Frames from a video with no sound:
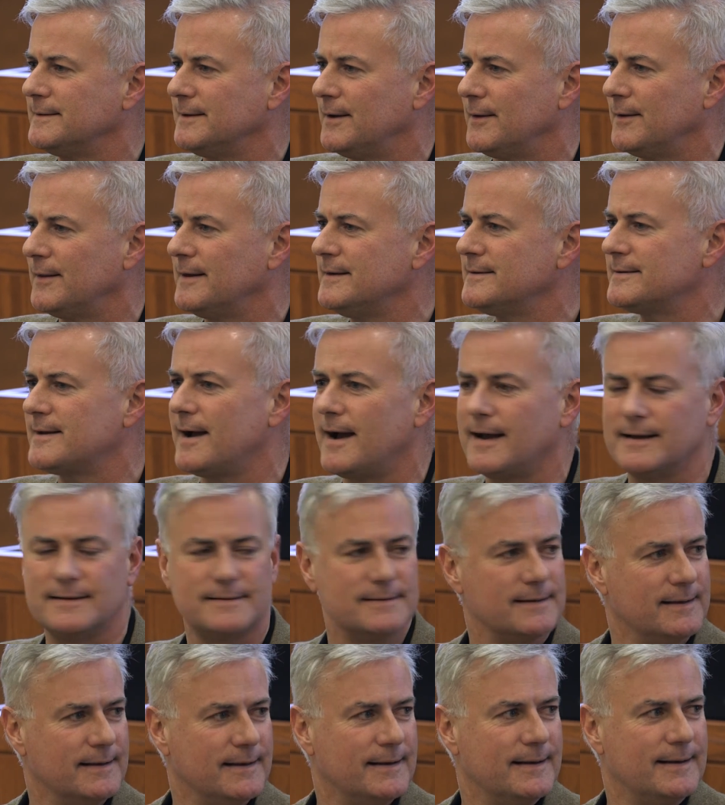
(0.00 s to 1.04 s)
These
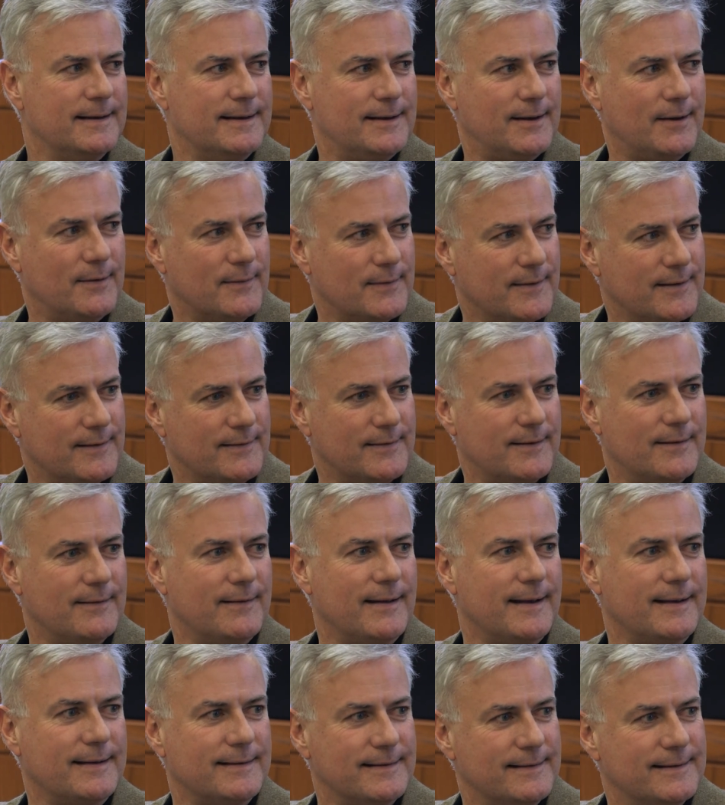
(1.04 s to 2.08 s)
guys, they're
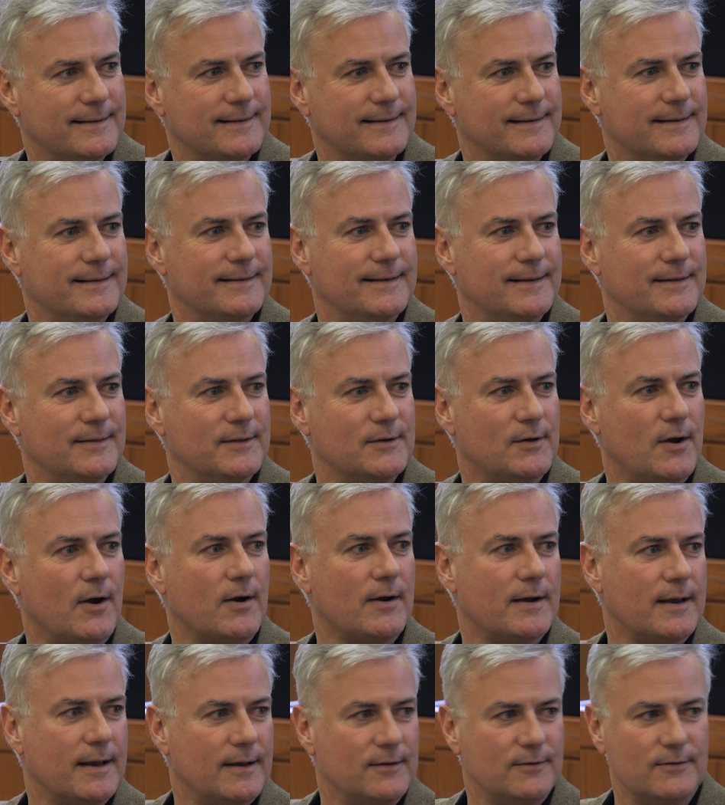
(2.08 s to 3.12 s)
like in the
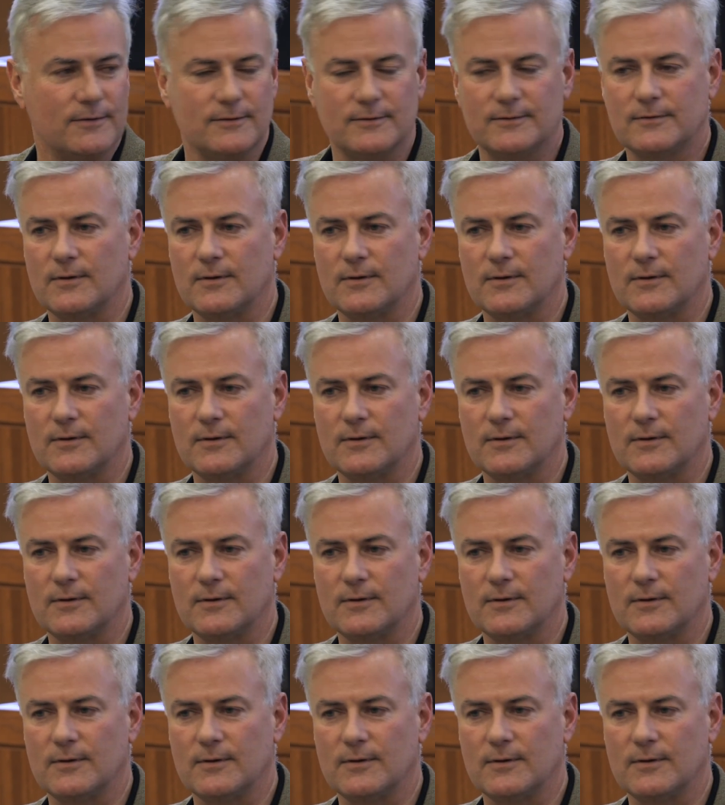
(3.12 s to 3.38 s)
dark ages.